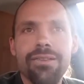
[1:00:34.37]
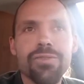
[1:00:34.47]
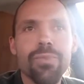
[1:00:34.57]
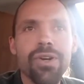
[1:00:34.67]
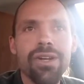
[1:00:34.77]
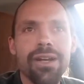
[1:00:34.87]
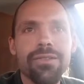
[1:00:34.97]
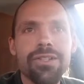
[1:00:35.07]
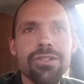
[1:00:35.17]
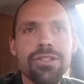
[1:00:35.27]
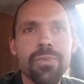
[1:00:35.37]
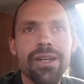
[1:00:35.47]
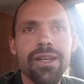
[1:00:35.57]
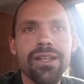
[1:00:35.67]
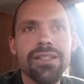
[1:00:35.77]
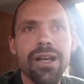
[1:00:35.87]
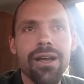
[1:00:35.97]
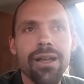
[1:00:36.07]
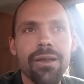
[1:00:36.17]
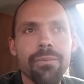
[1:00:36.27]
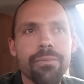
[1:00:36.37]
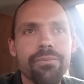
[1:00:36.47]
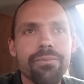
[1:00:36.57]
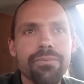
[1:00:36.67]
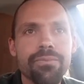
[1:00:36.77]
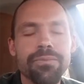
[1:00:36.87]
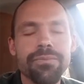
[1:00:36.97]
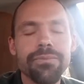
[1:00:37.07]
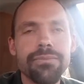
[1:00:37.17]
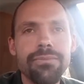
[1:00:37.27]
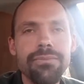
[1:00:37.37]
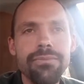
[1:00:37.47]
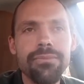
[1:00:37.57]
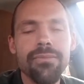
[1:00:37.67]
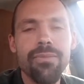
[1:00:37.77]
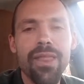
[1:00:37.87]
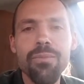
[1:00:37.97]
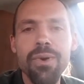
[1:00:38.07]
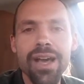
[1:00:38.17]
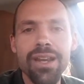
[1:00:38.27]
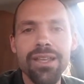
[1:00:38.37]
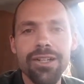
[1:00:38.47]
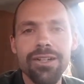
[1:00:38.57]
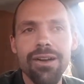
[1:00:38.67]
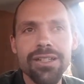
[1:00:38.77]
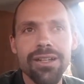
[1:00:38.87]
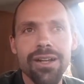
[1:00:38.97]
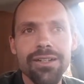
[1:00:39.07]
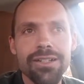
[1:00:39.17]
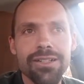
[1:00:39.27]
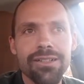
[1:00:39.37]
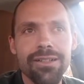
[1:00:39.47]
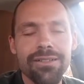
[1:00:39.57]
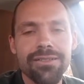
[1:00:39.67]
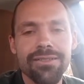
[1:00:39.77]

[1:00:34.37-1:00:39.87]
this morning I was just spending time embodying the Christ consciousness,